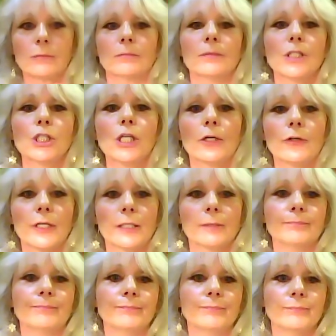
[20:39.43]
shuttered it.
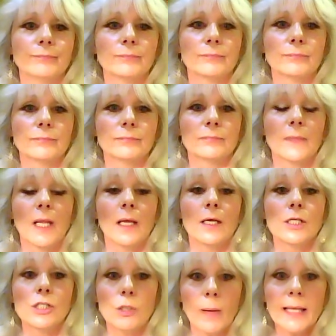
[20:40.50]
Hmm.
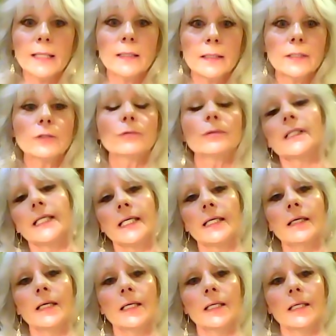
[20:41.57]
So I
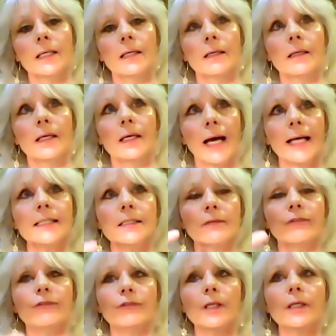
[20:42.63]
literally got to
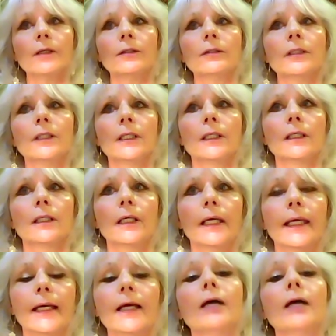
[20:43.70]
feel it come